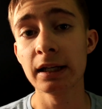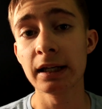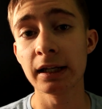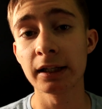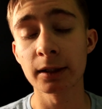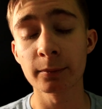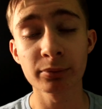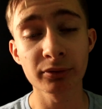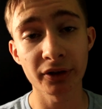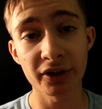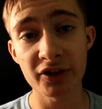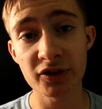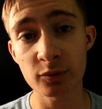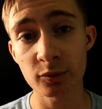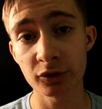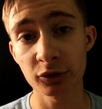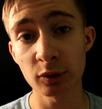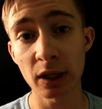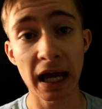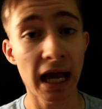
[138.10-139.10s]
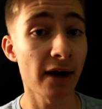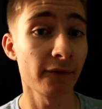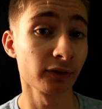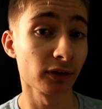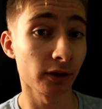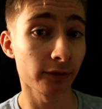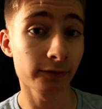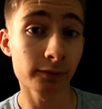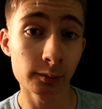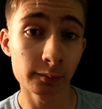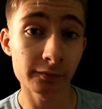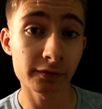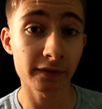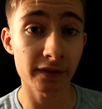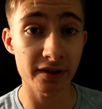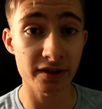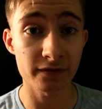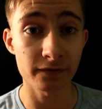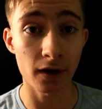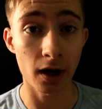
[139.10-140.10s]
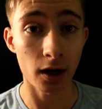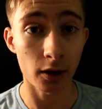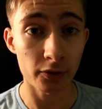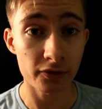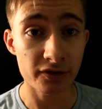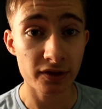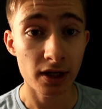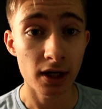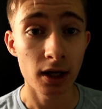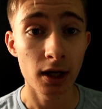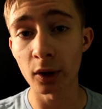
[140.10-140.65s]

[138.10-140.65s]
in a place where you have enough room for these files.